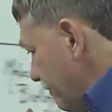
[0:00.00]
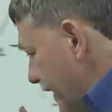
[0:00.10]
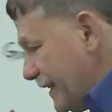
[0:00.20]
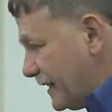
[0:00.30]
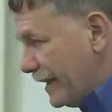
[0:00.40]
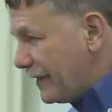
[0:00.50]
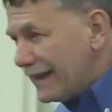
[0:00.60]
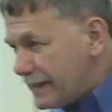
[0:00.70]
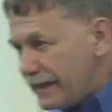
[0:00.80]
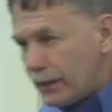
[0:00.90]
they said,
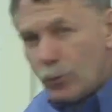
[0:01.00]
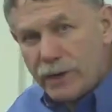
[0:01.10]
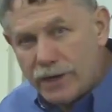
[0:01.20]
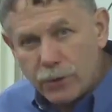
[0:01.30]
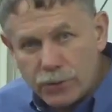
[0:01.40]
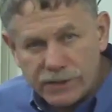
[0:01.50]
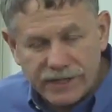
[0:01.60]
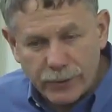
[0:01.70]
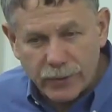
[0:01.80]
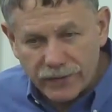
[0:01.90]
that's it, we know the
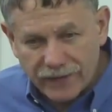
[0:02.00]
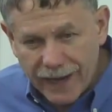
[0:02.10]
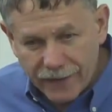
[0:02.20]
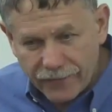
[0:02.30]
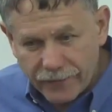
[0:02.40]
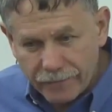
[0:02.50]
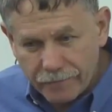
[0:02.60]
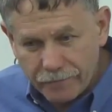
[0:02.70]
secret of life.